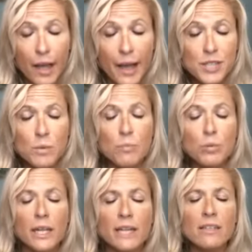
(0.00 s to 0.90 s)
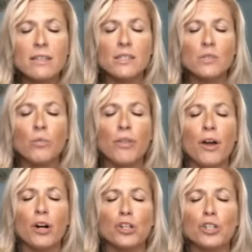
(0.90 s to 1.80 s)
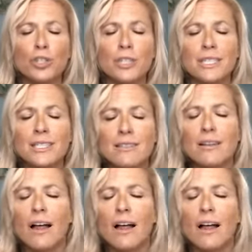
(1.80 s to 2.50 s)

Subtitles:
as we blend this with our current